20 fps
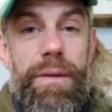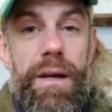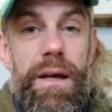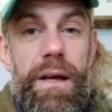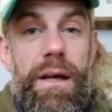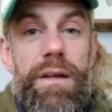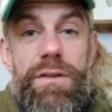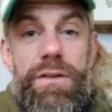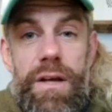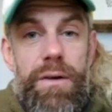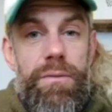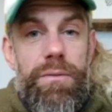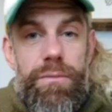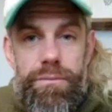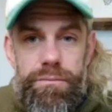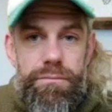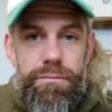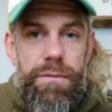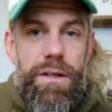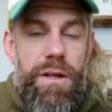So
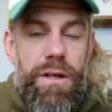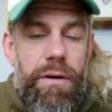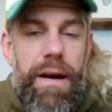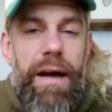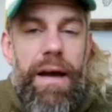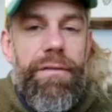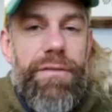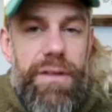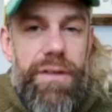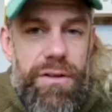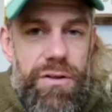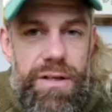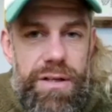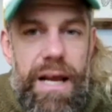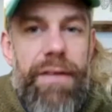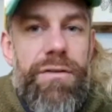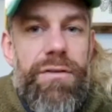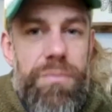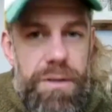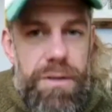it doesn't have
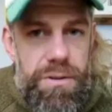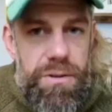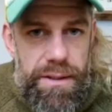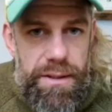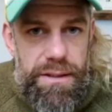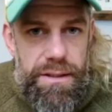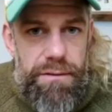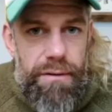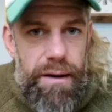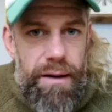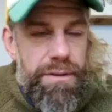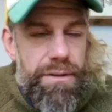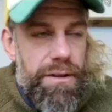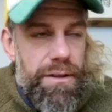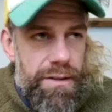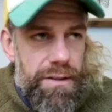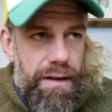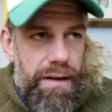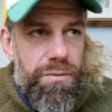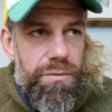to be 20 reps. It
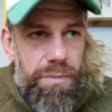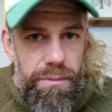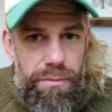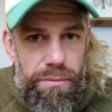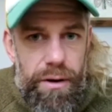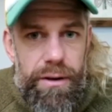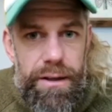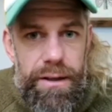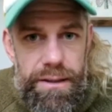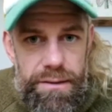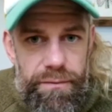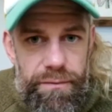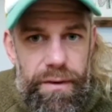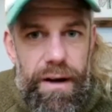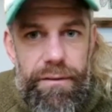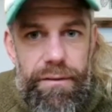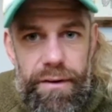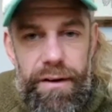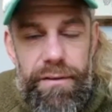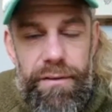doesn't have to be broken into
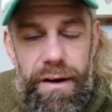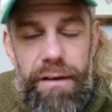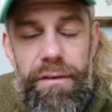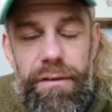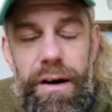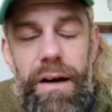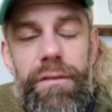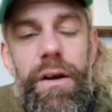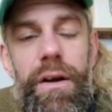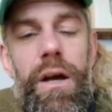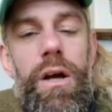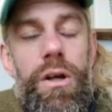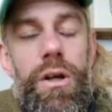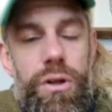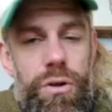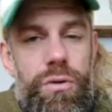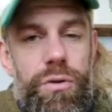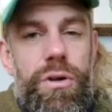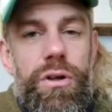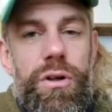5 5 5 5.
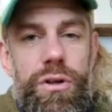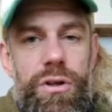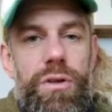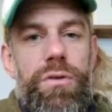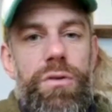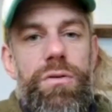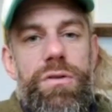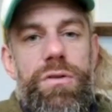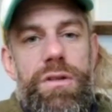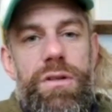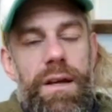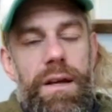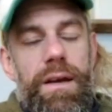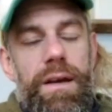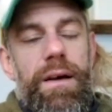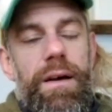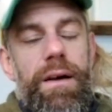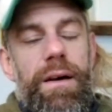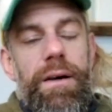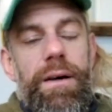You could use
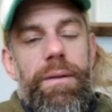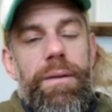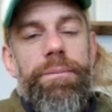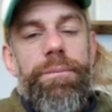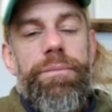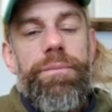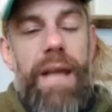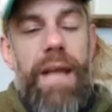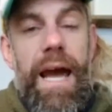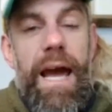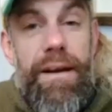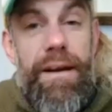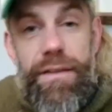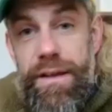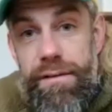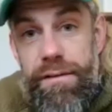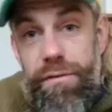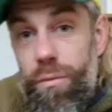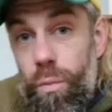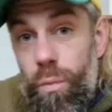
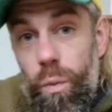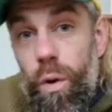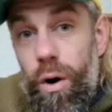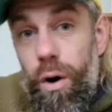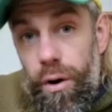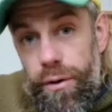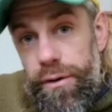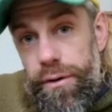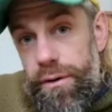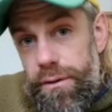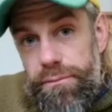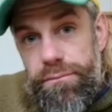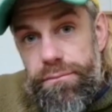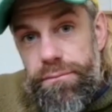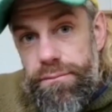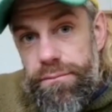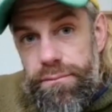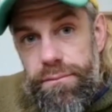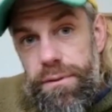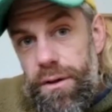anything from 1
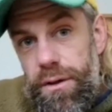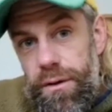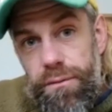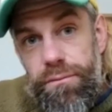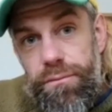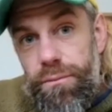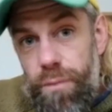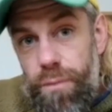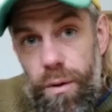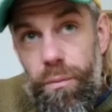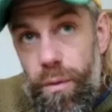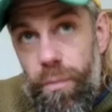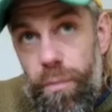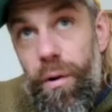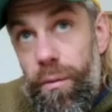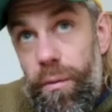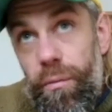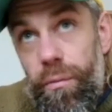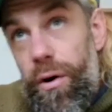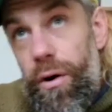
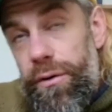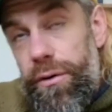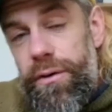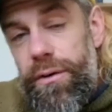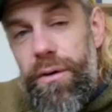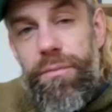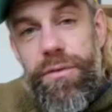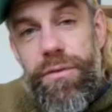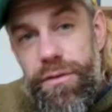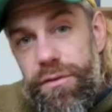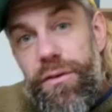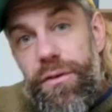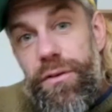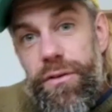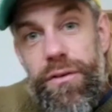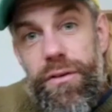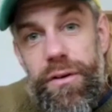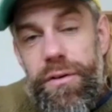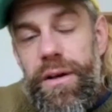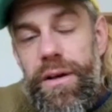up to 2
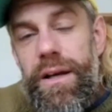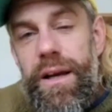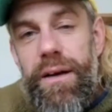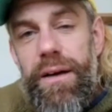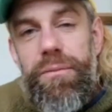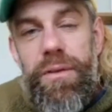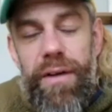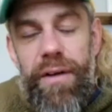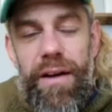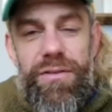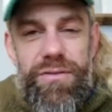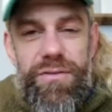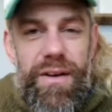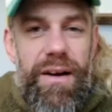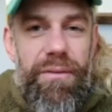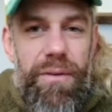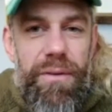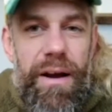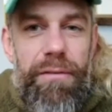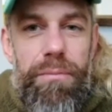to do. And like
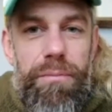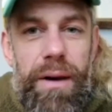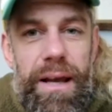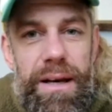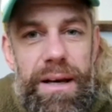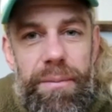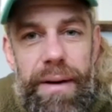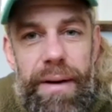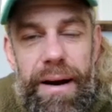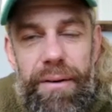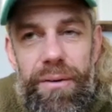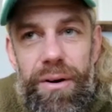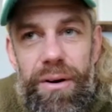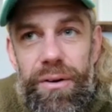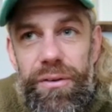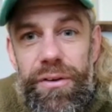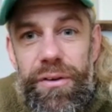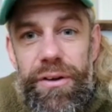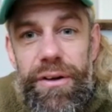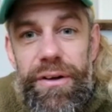we have played about
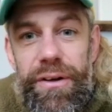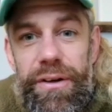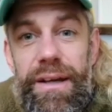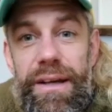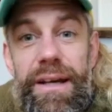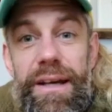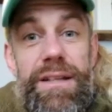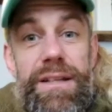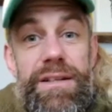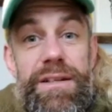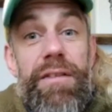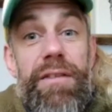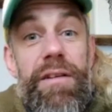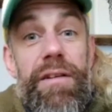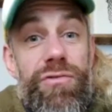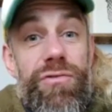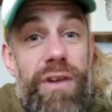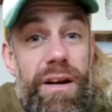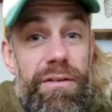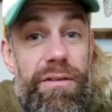on the
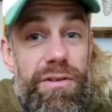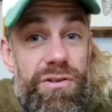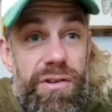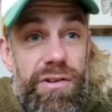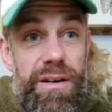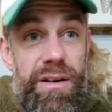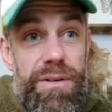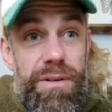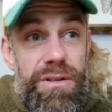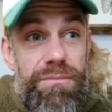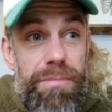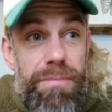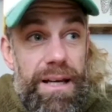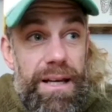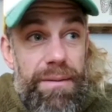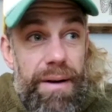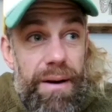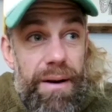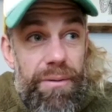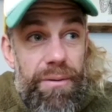Tenerife training retreat, we
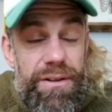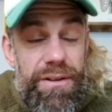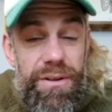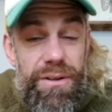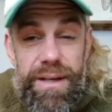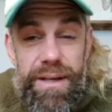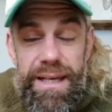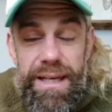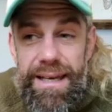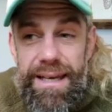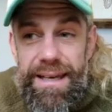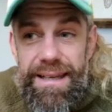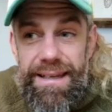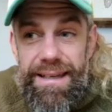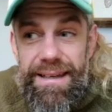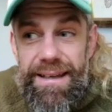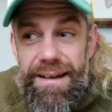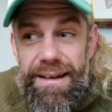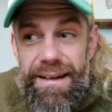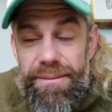played about with doing it
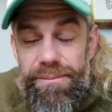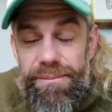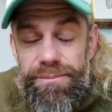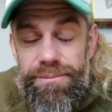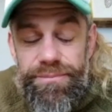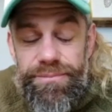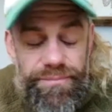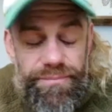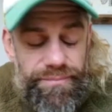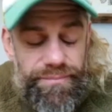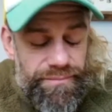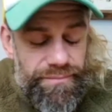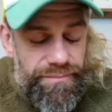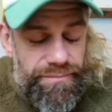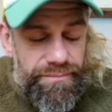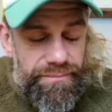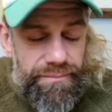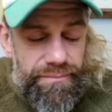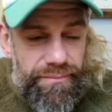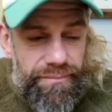in
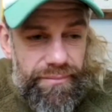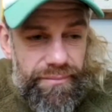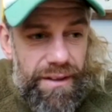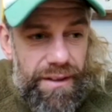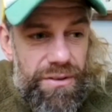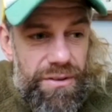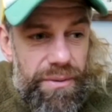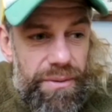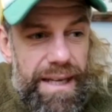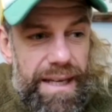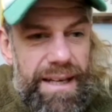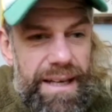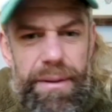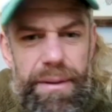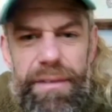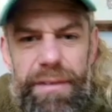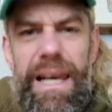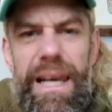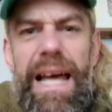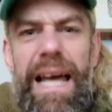a
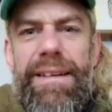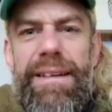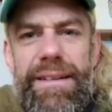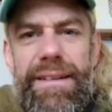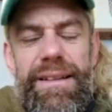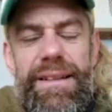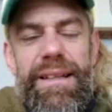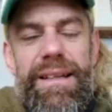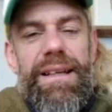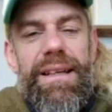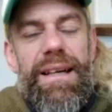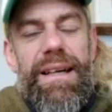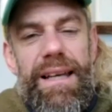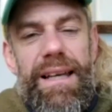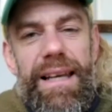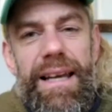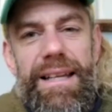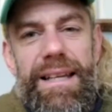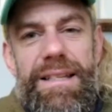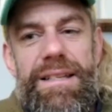bit of a ladder
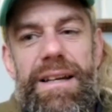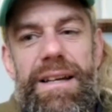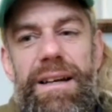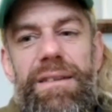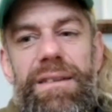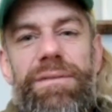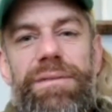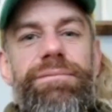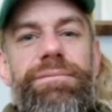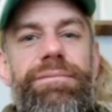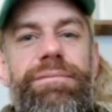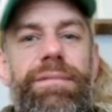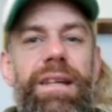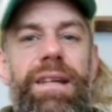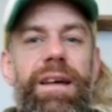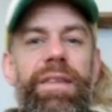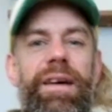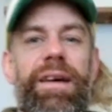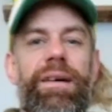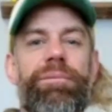style
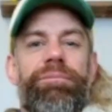like that.